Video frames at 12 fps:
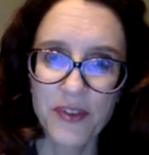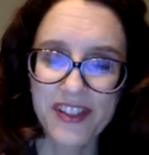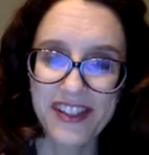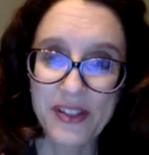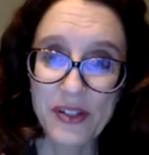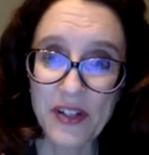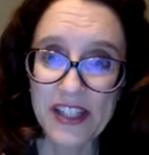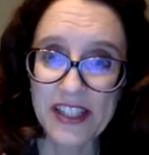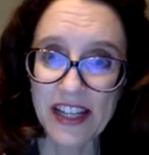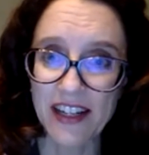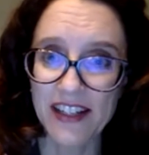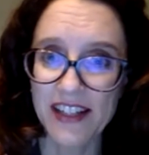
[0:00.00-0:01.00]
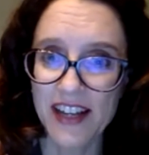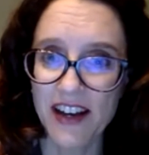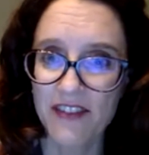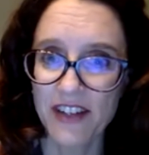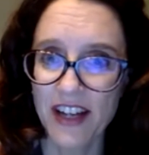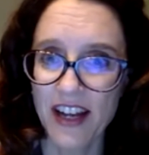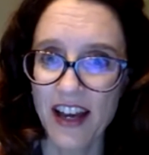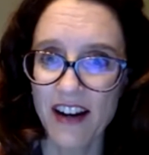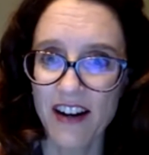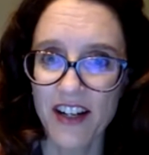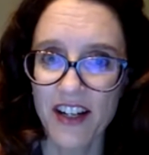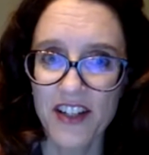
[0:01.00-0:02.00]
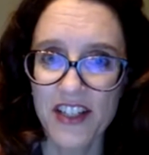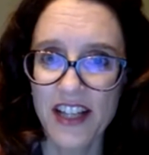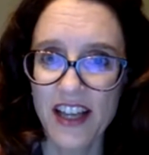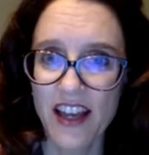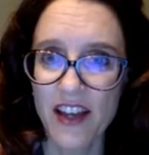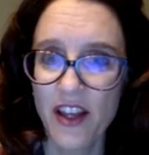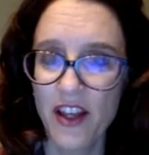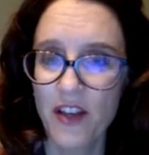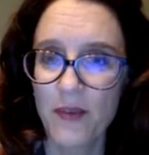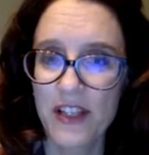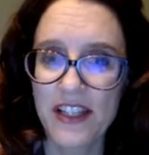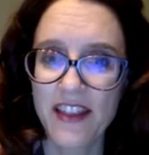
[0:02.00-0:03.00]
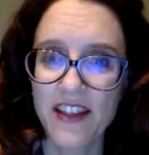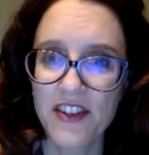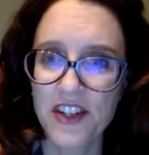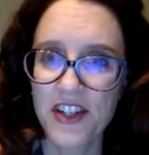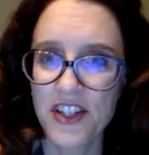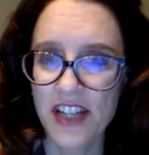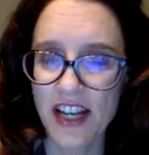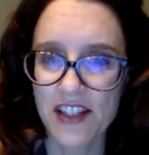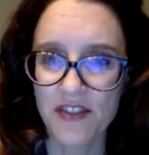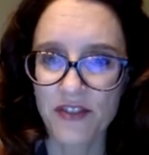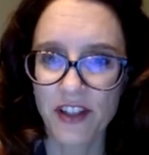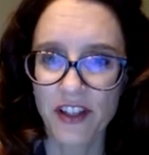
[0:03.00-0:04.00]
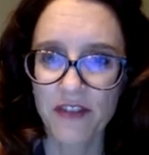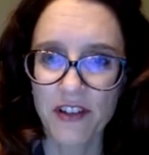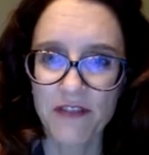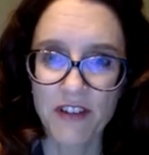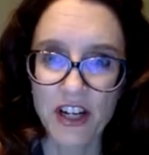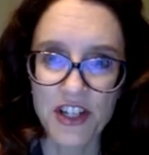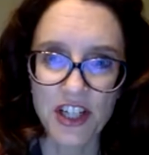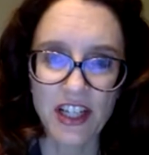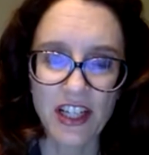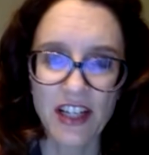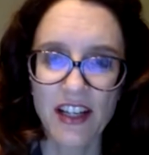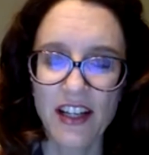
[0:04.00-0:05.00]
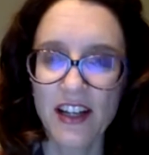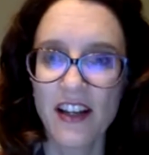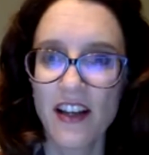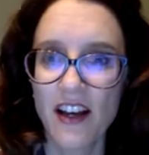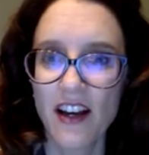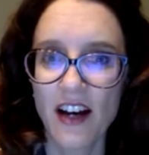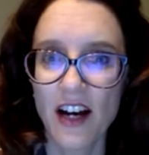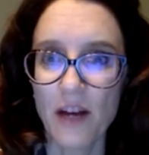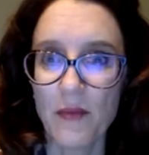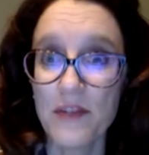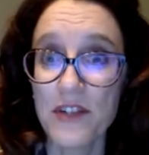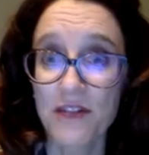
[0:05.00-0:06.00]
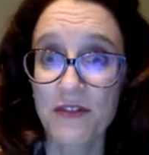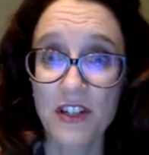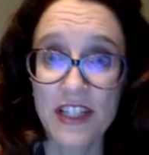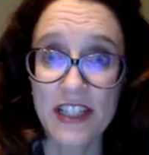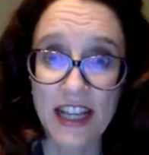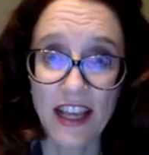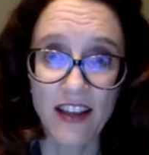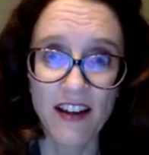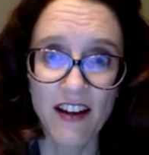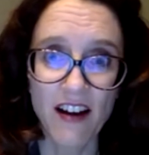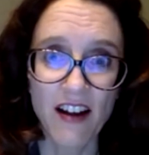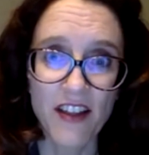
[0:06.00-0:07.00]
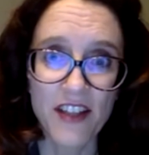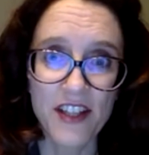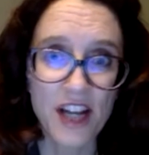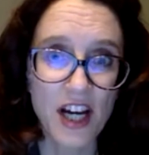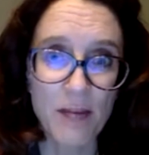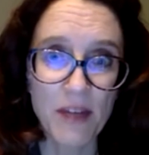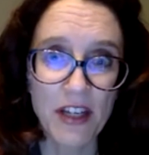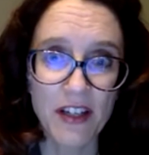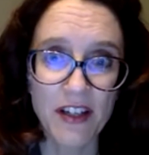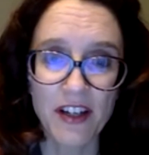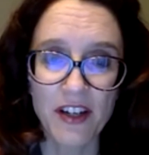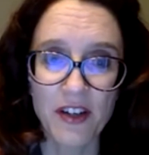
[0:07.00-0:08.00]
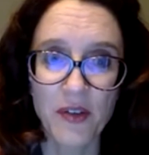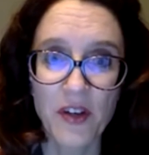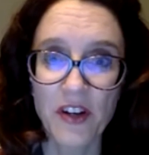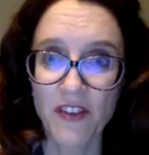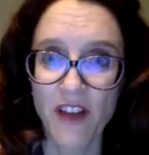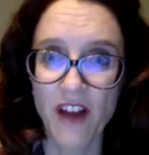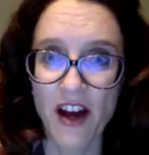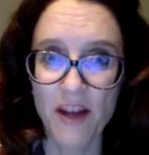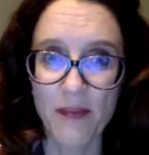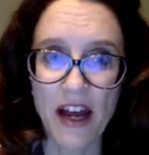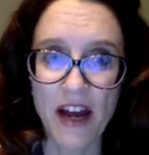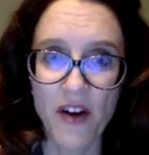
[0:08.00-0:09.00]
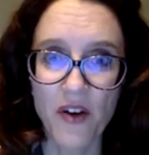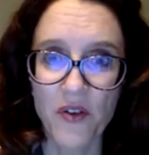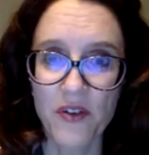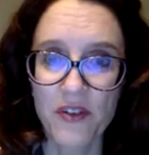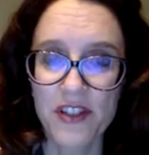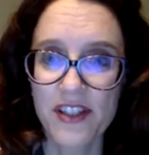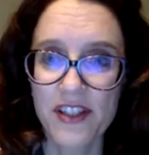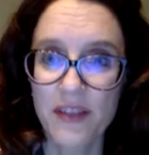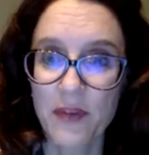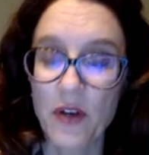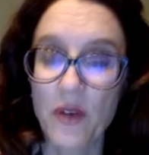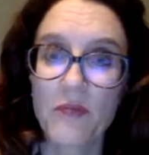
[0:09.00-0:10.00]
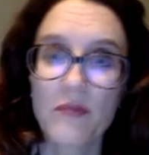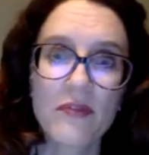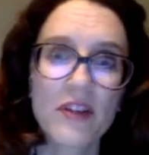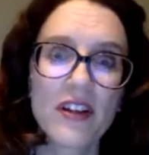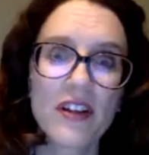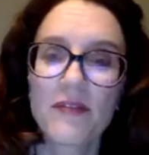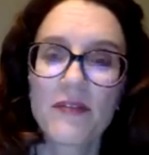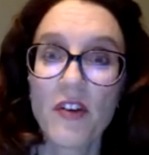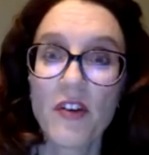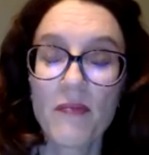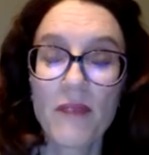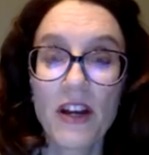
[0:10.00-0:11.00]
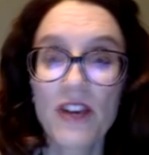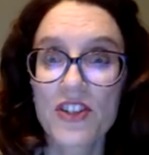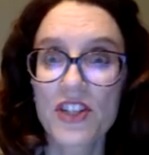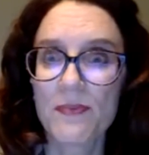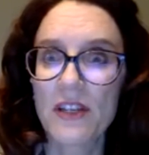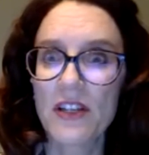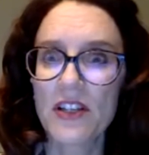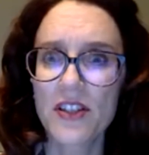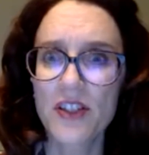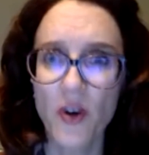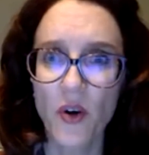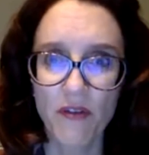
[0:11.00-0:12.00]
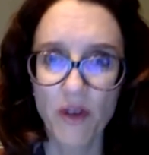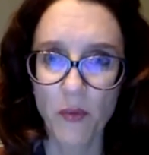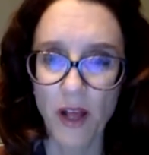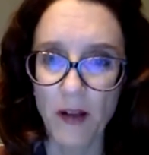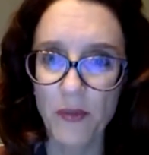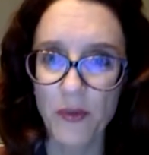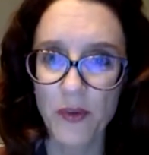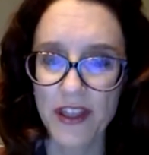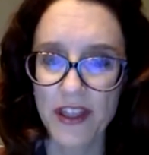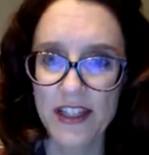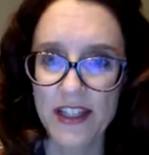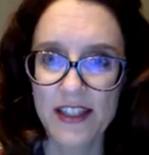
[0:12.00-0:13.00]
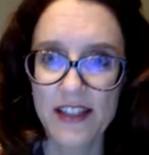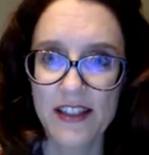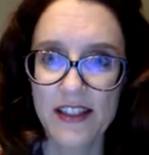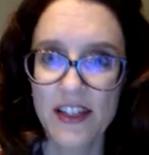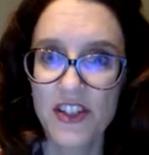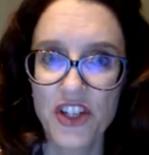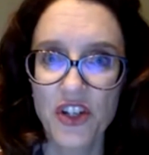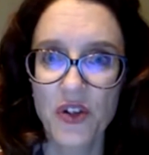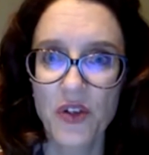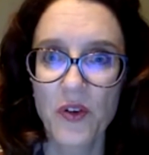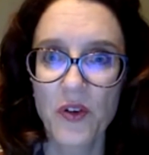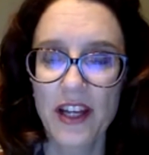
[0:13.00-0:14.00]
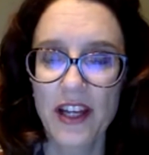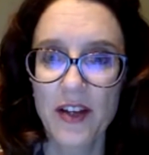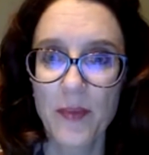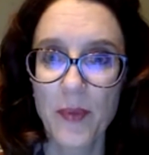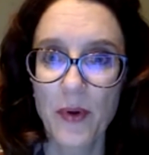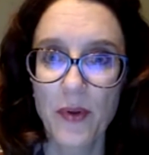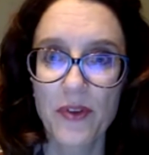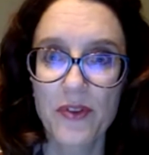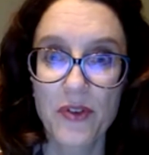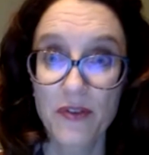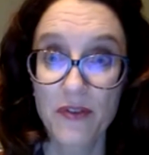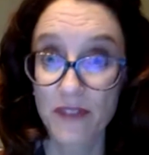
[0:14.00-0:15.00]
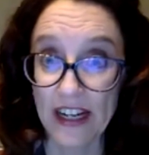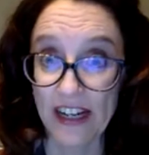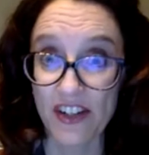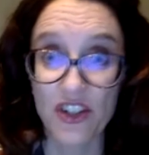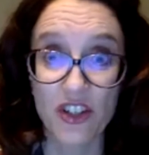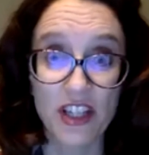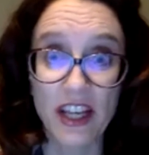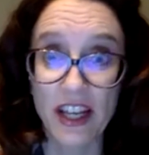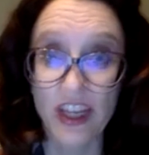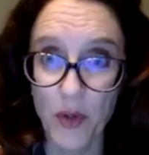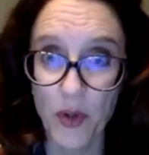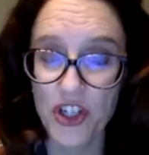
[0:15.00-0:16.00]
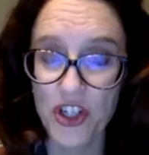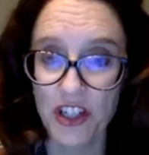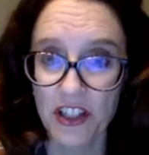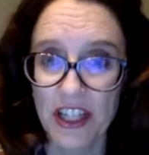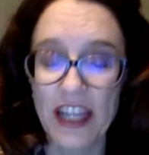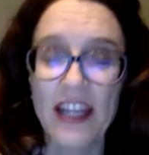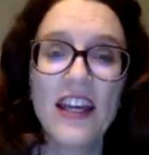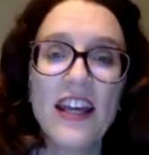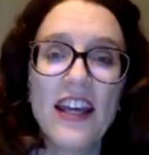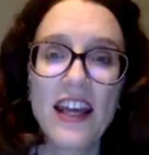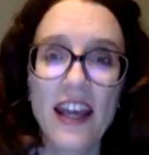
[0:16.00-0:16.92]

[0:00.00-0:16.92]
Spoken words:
was so excited to have Nannette on here today because I think she just has a really refreshing and different take on this topic. You hear a lot about and parents just being so overwhelmed with this issue, both sort of financially and emotionally.